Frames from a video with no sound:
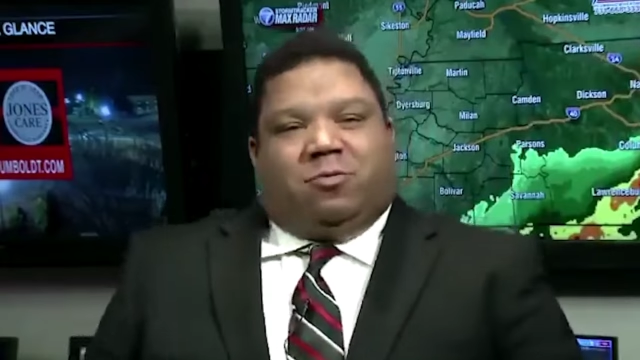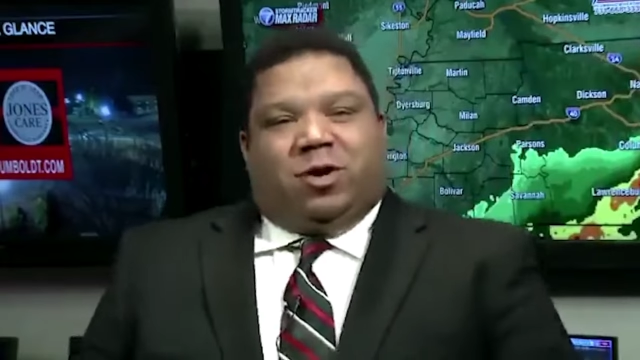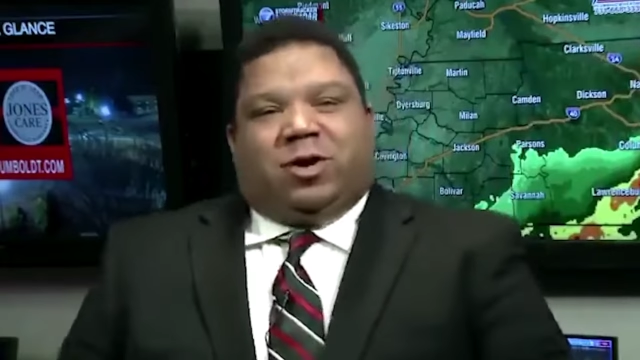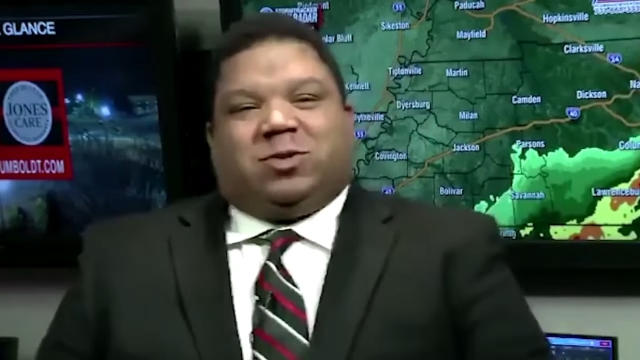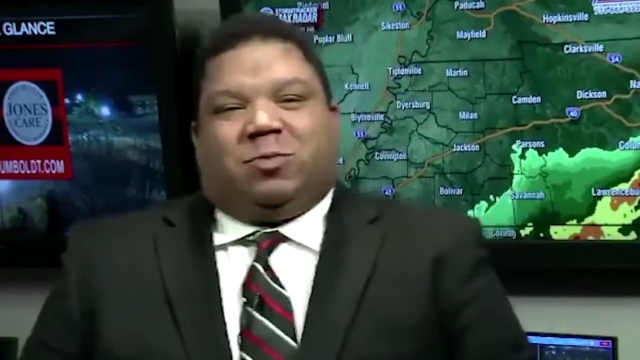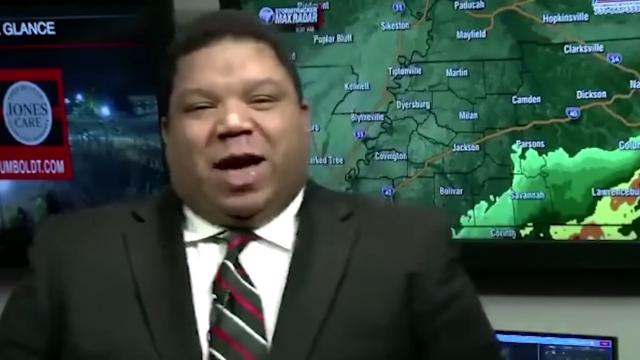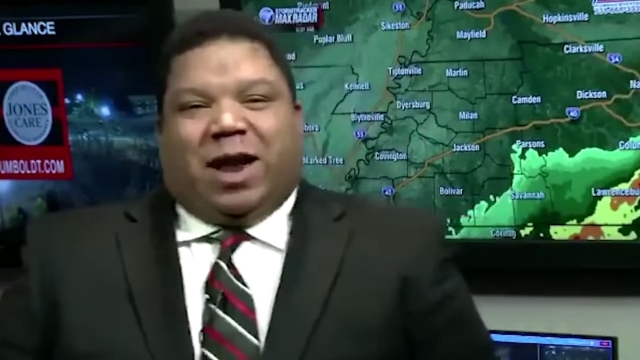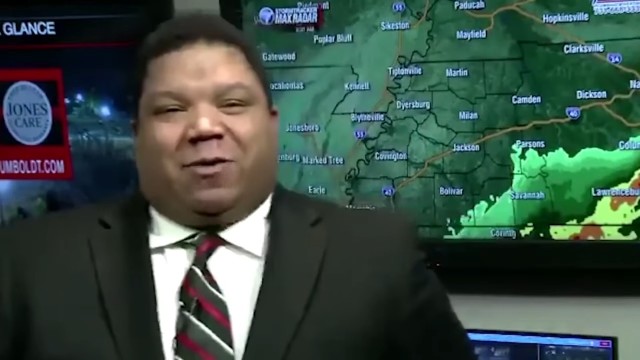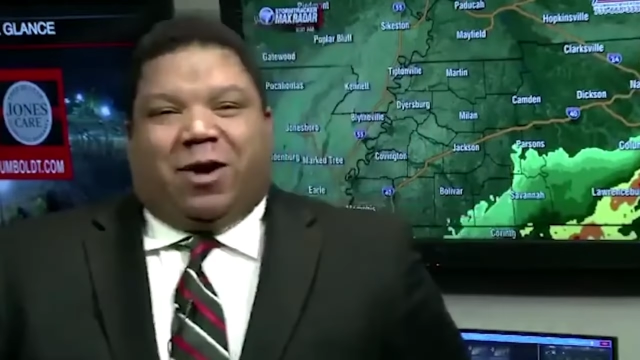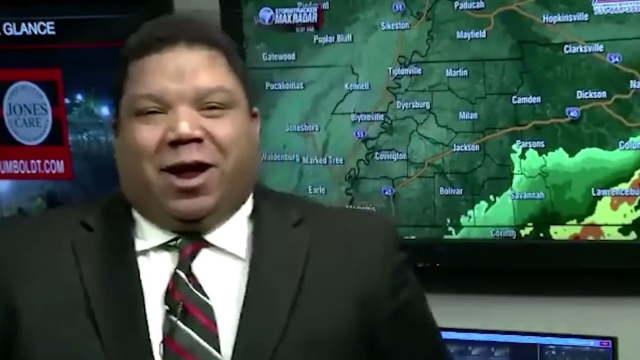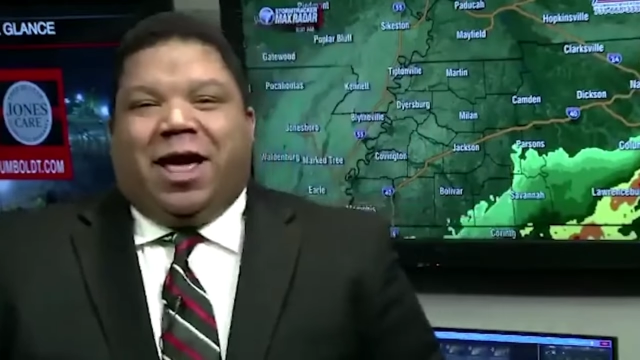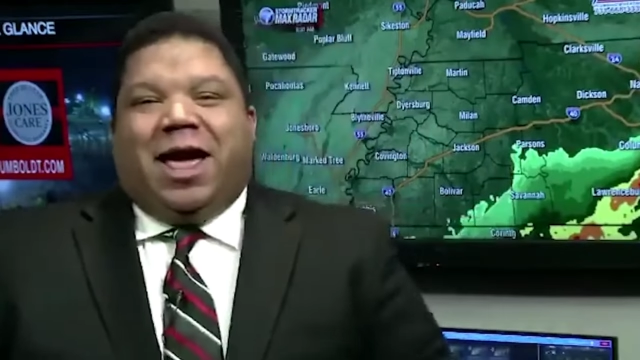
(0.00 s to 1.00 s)
Real dramatic,
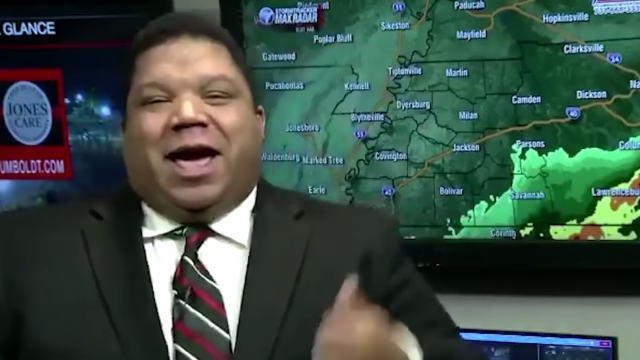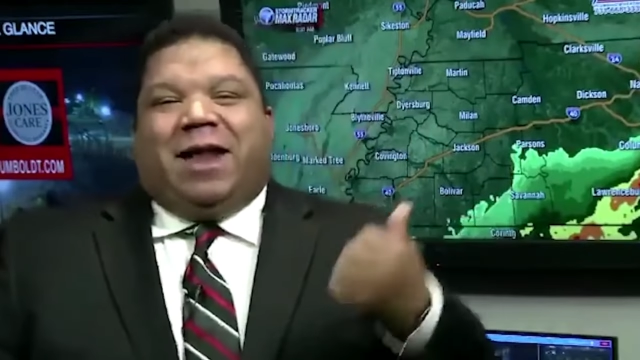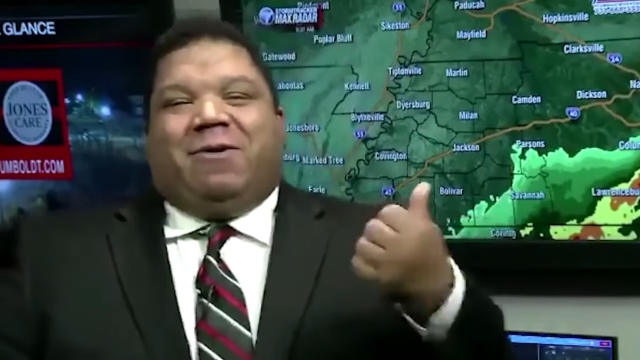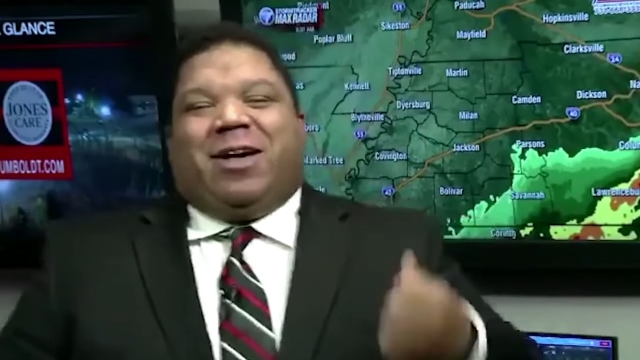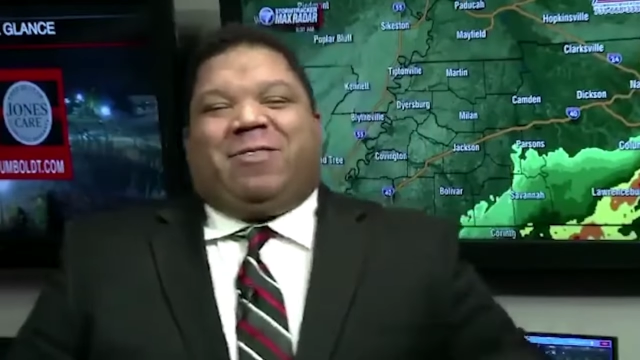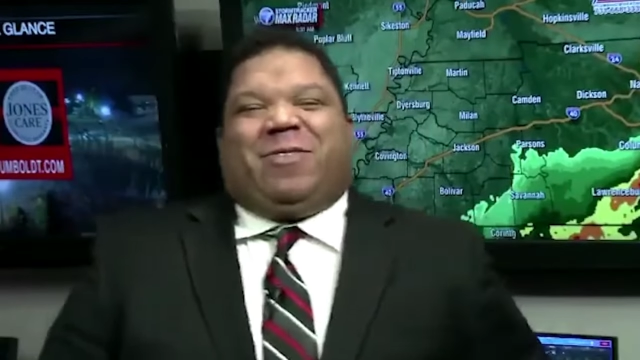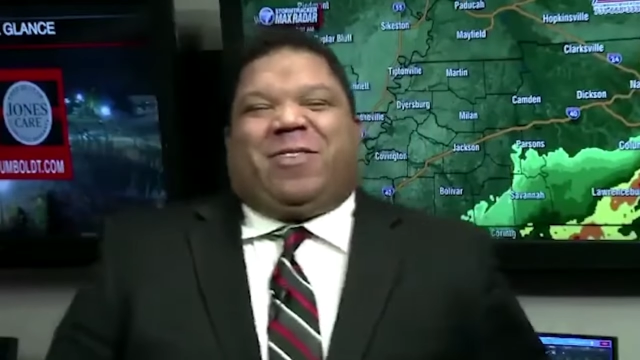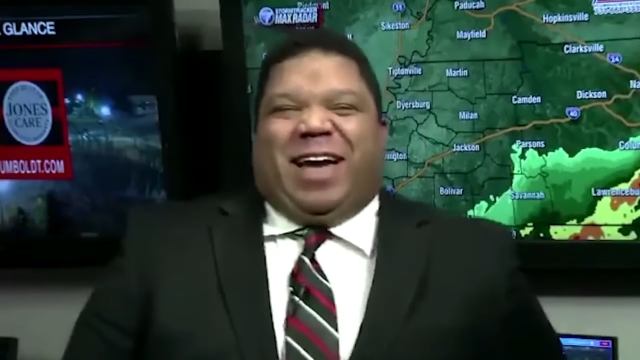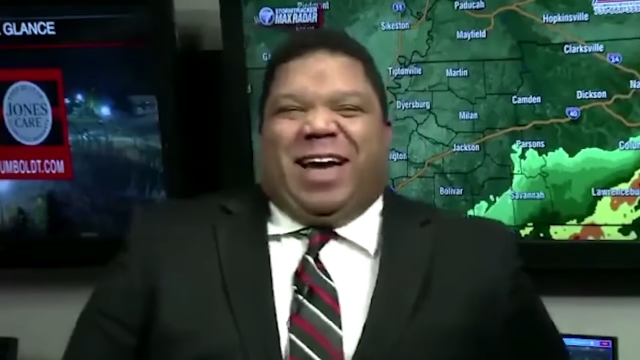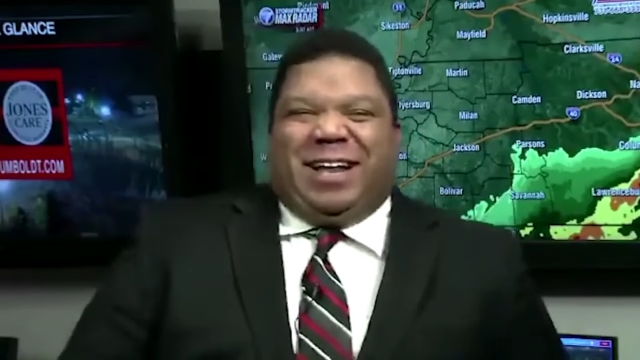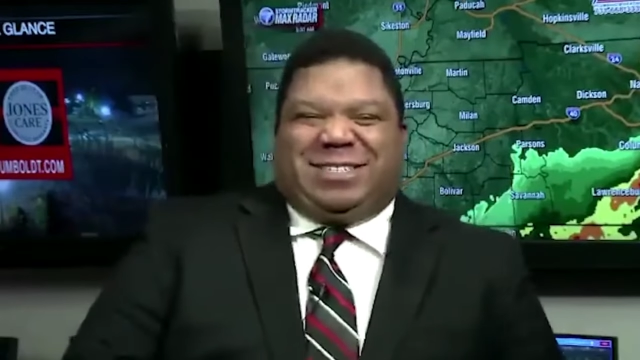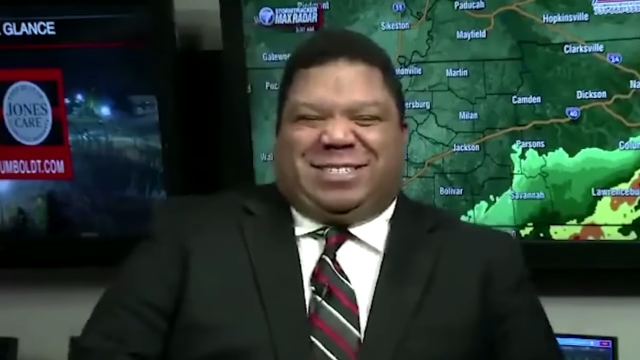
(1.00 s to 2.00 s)
right? Anyways, for
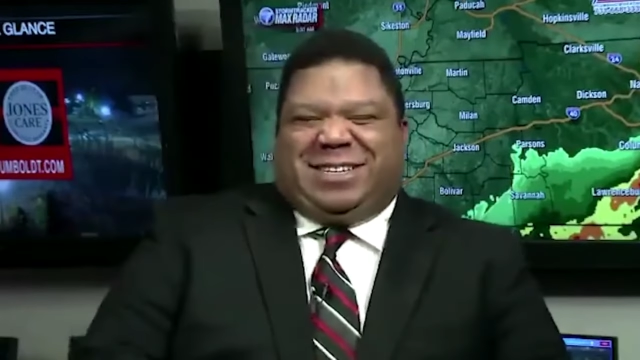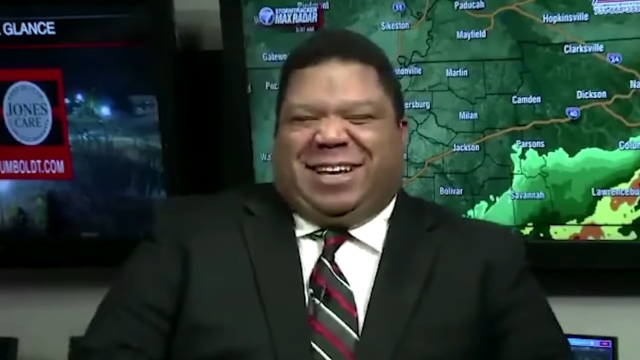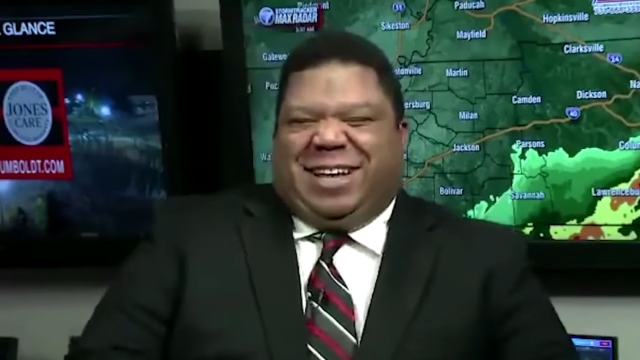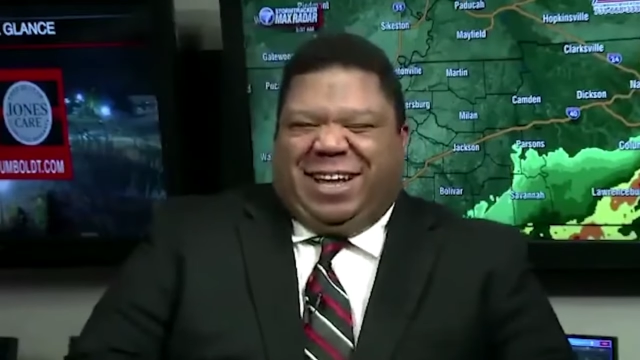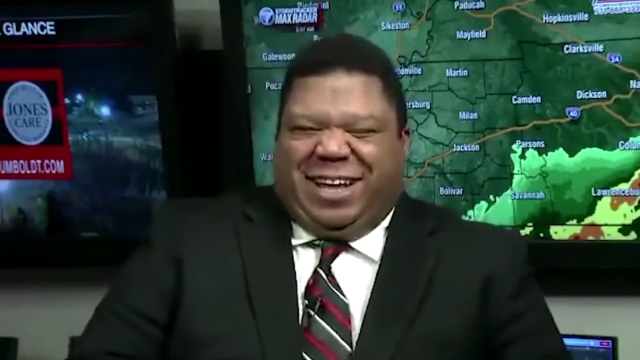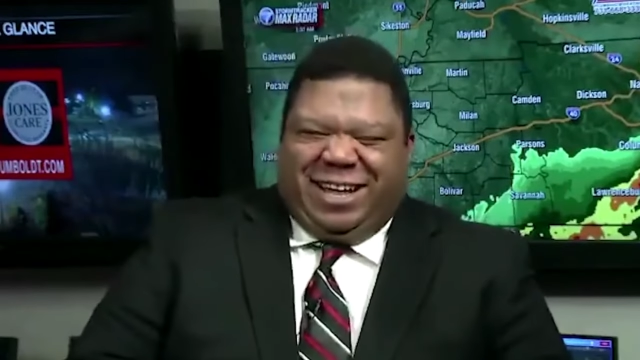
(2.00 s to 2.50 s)
God's sake.